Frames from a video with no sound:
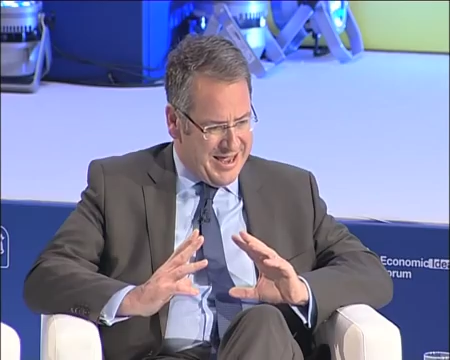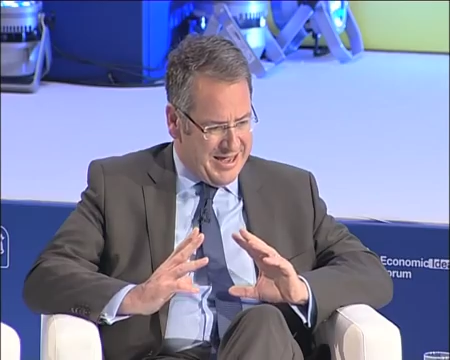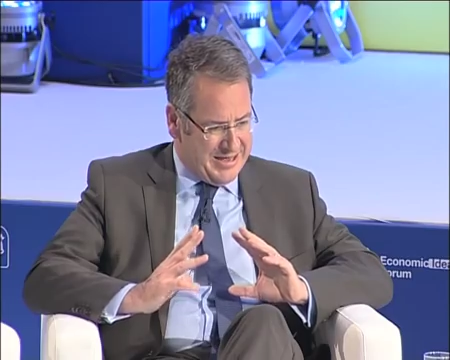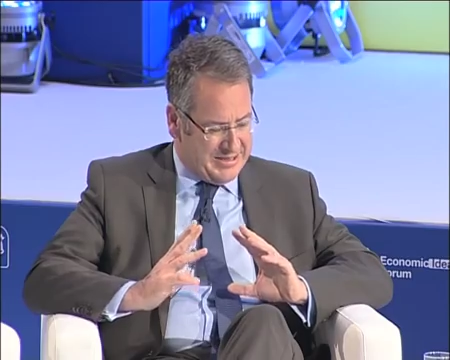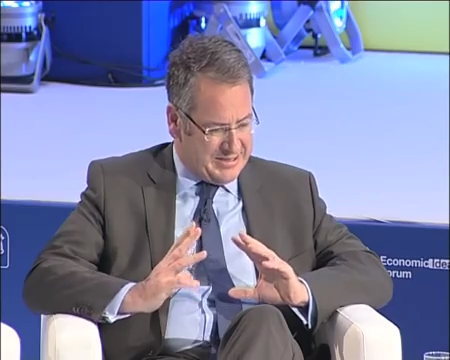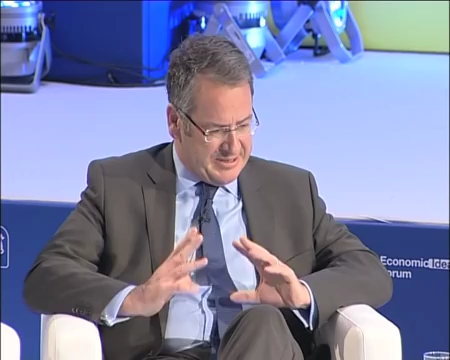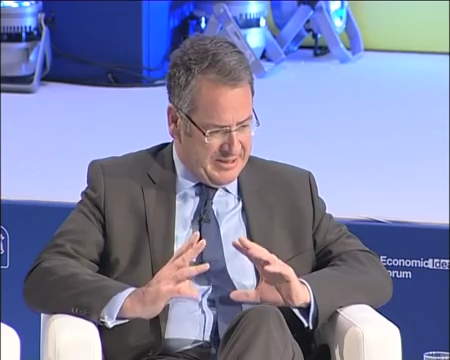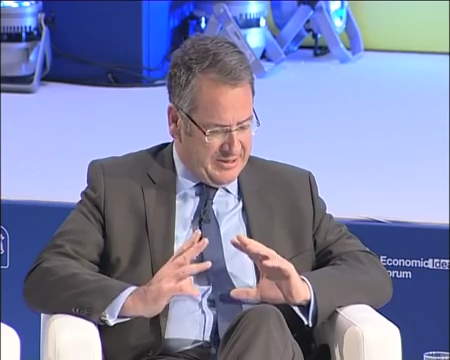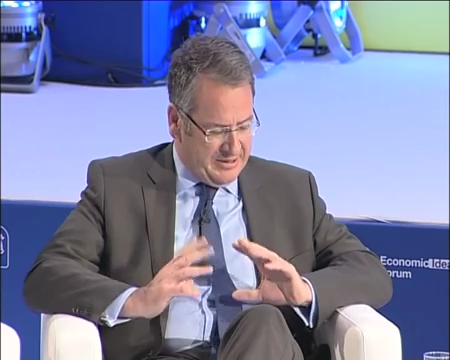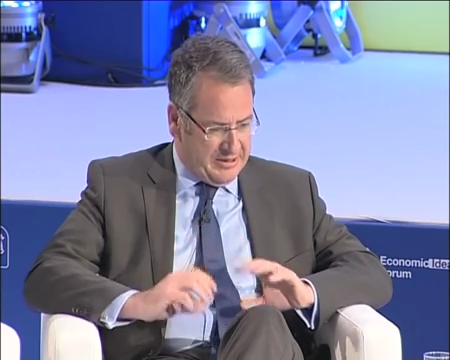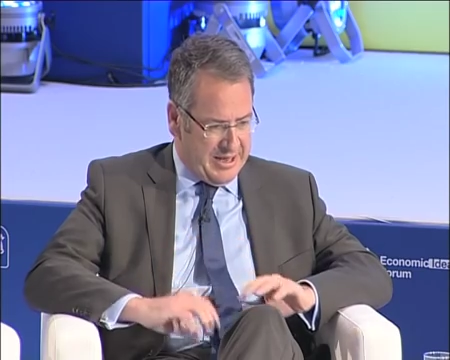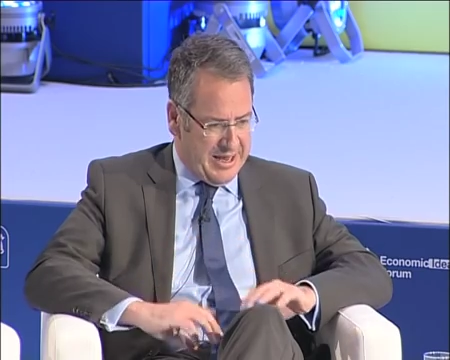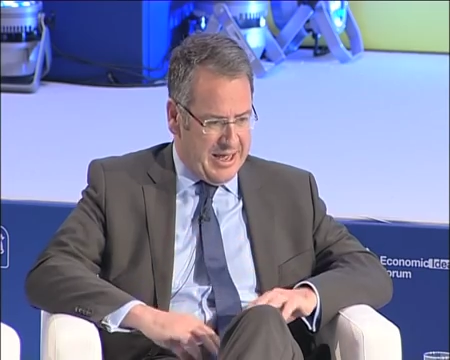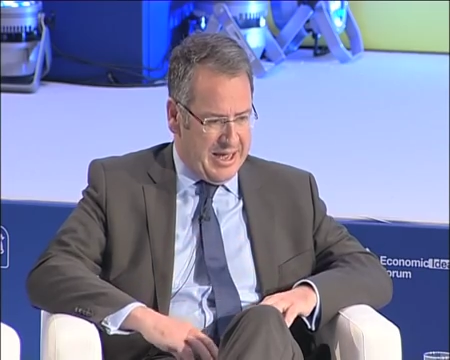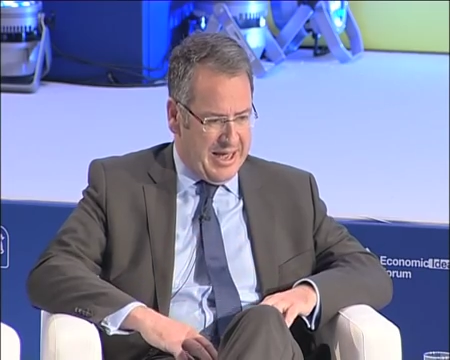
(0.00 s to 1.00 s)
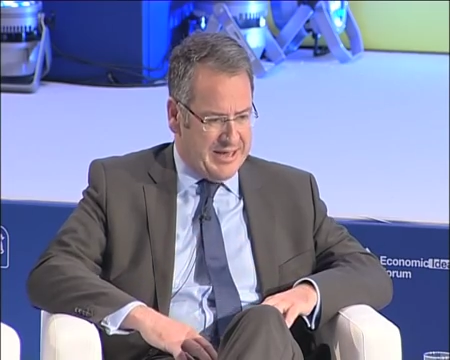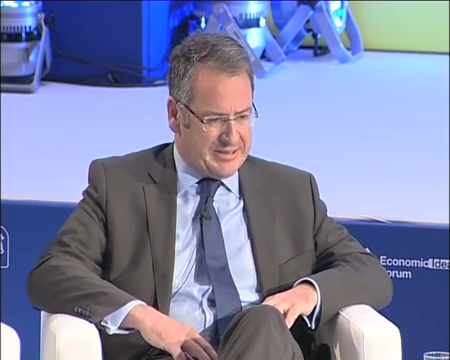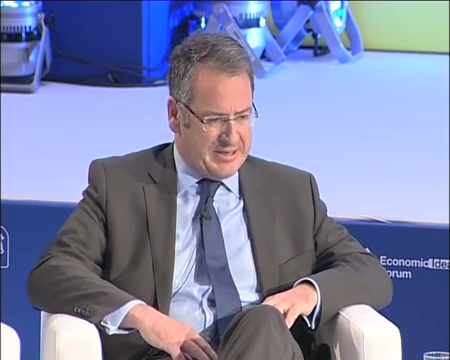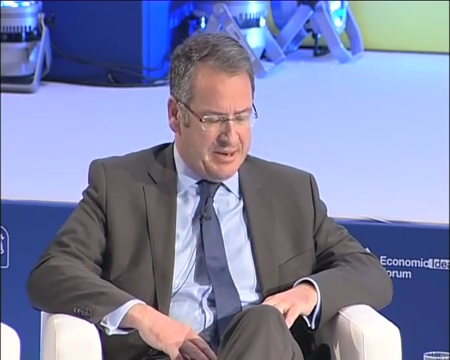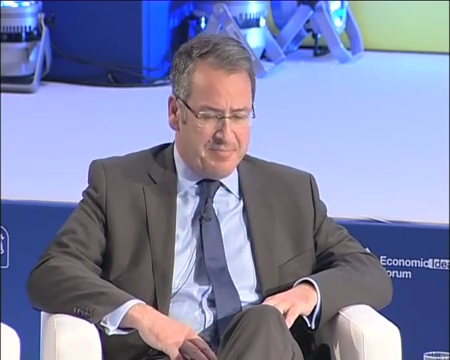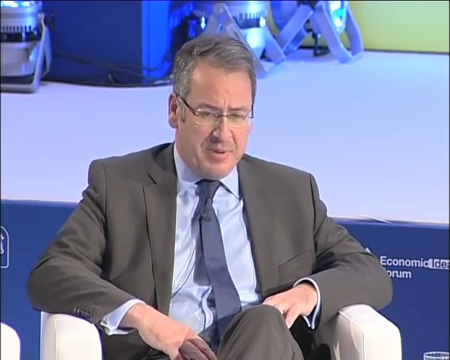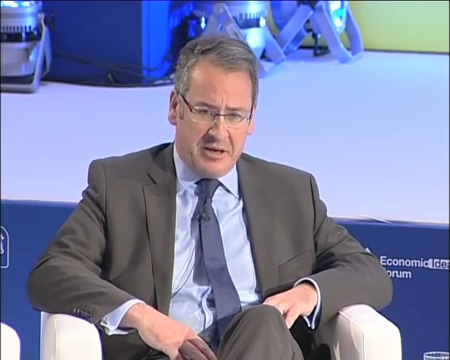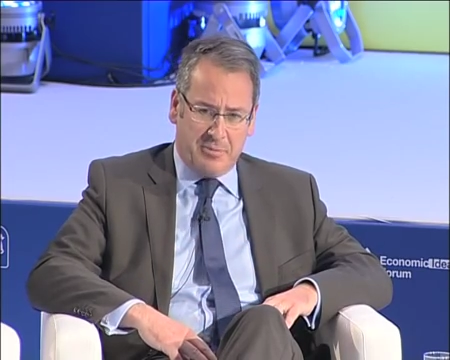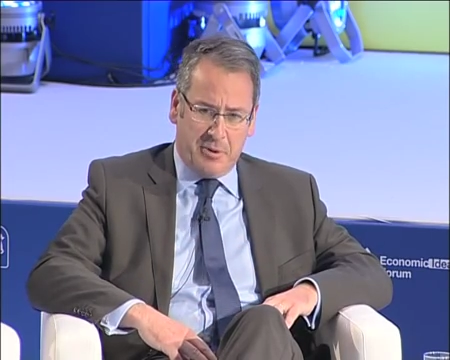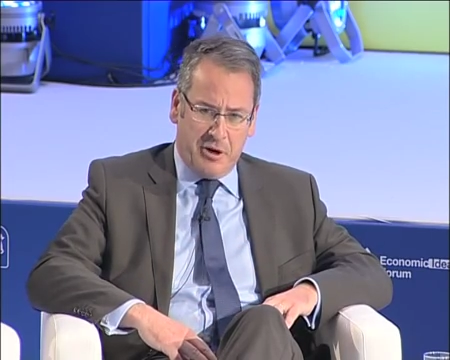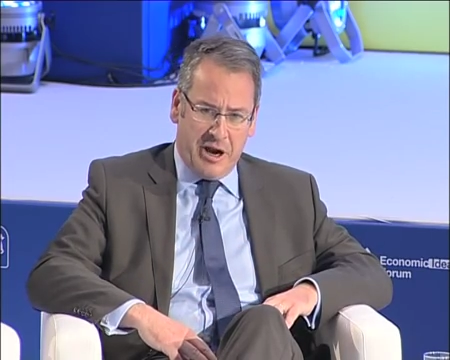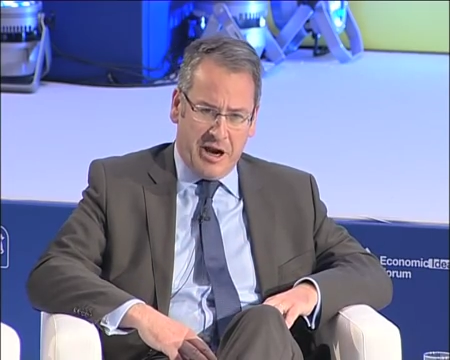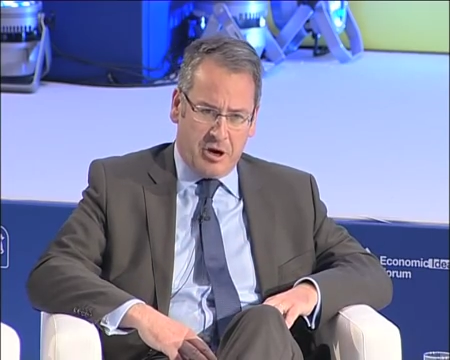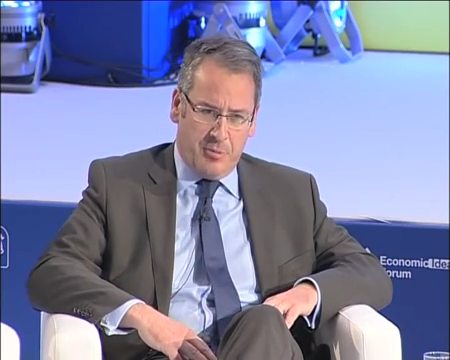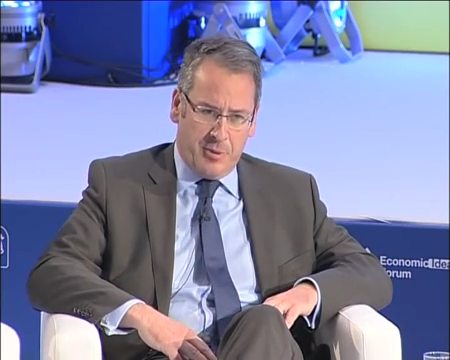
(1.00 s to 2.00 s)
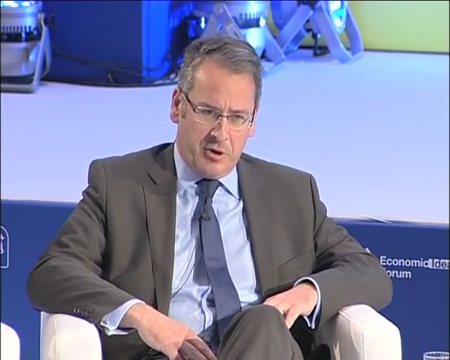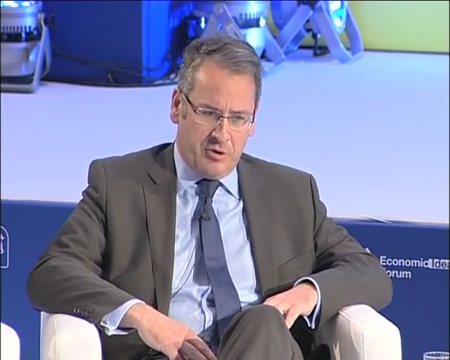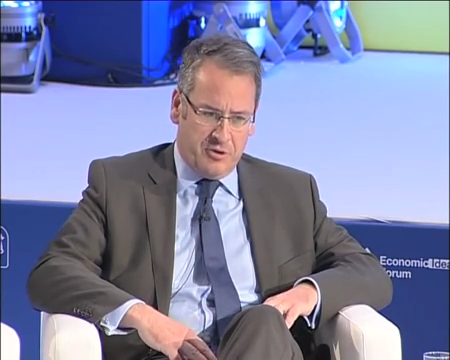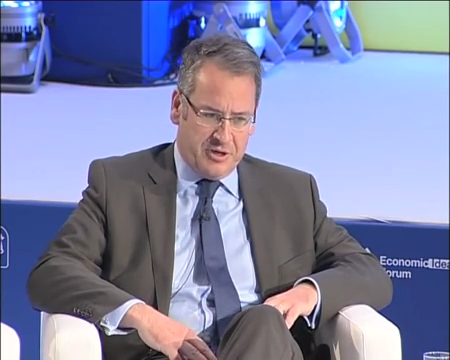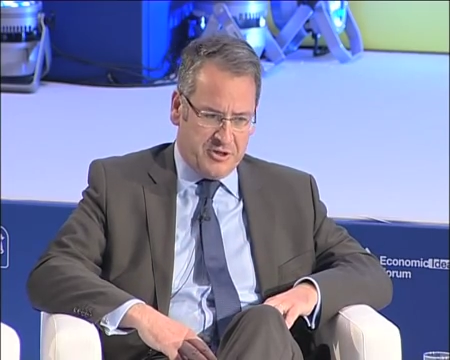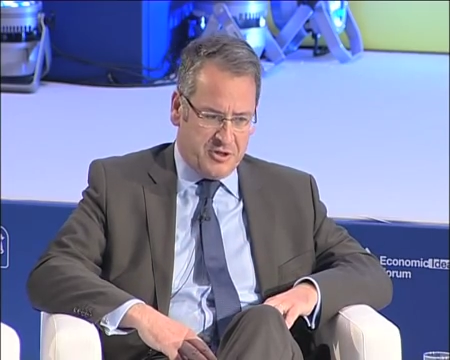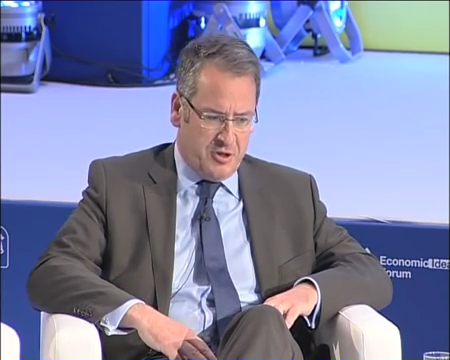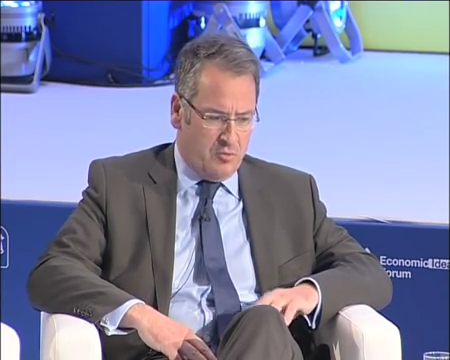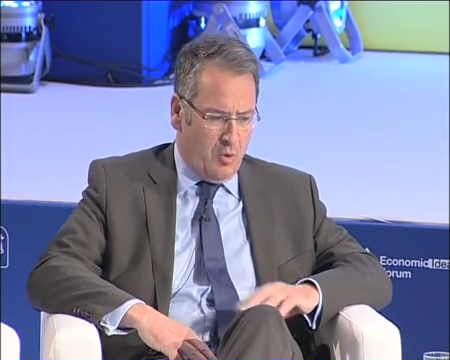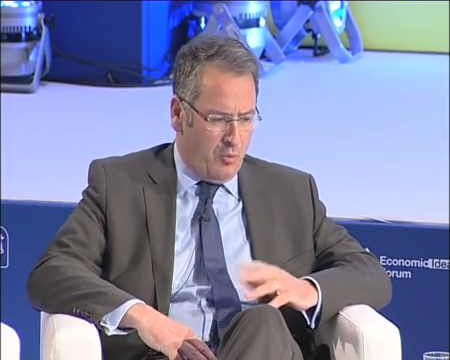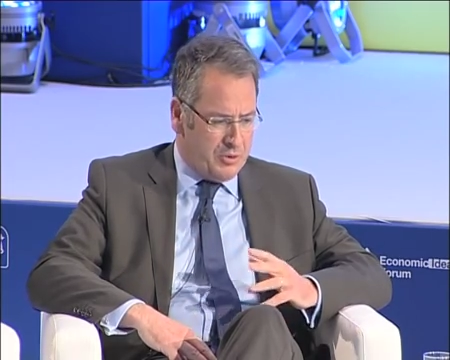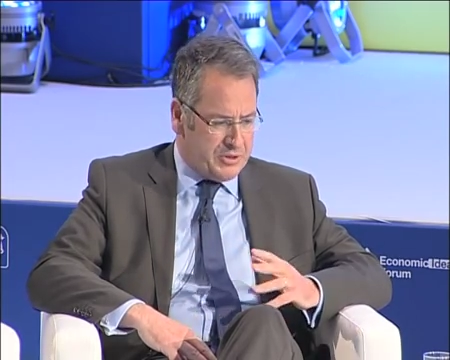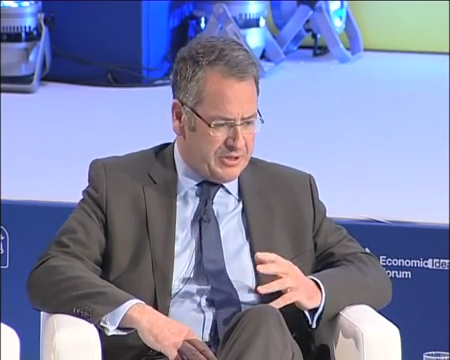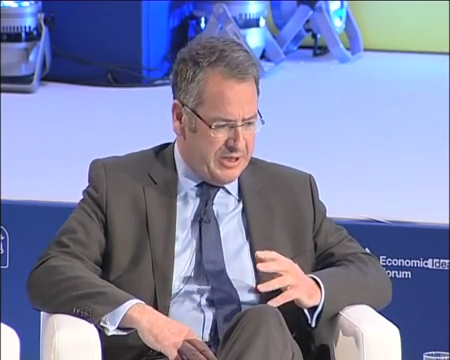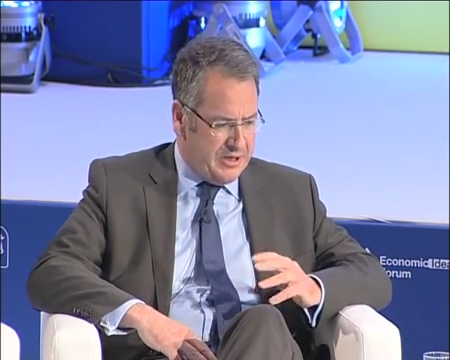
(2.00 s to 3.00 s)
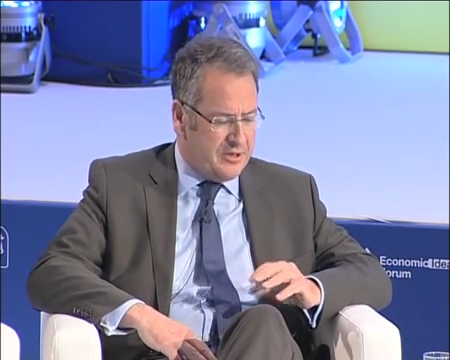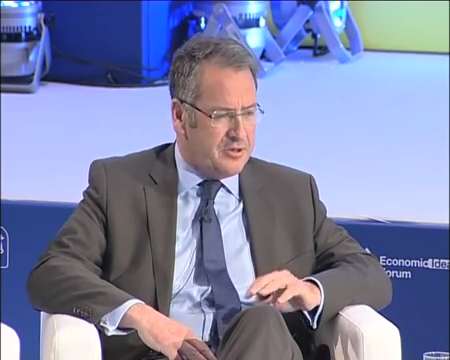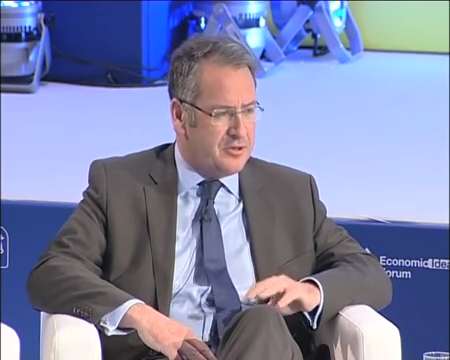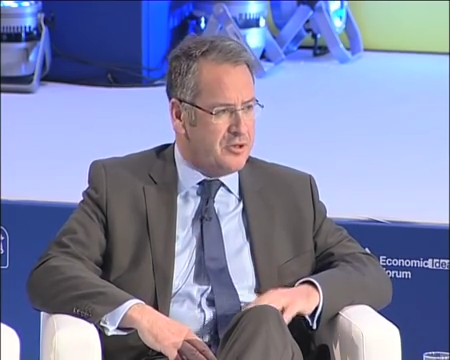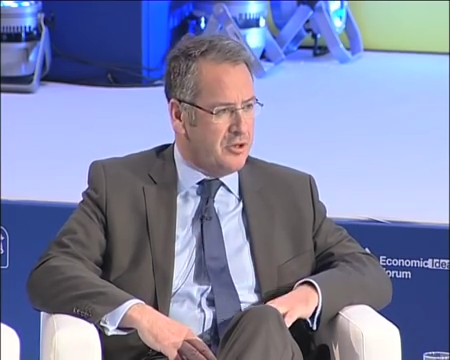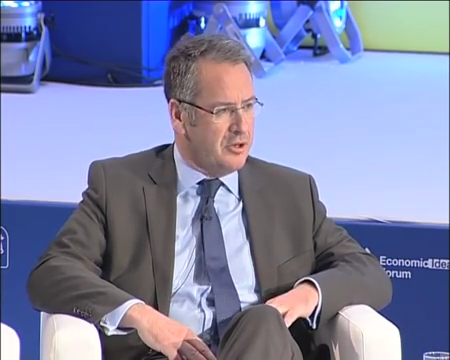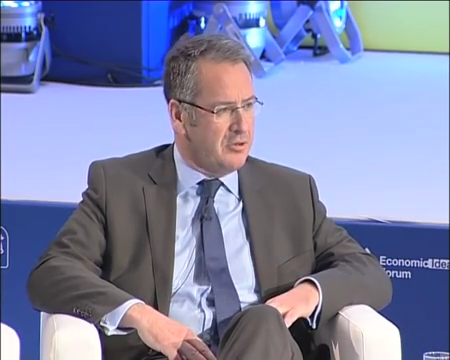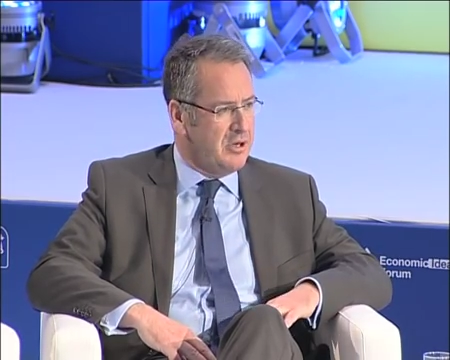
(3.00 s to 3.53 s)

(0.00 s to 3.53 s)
still has an impact upon our economic condition, and what we're seeking to do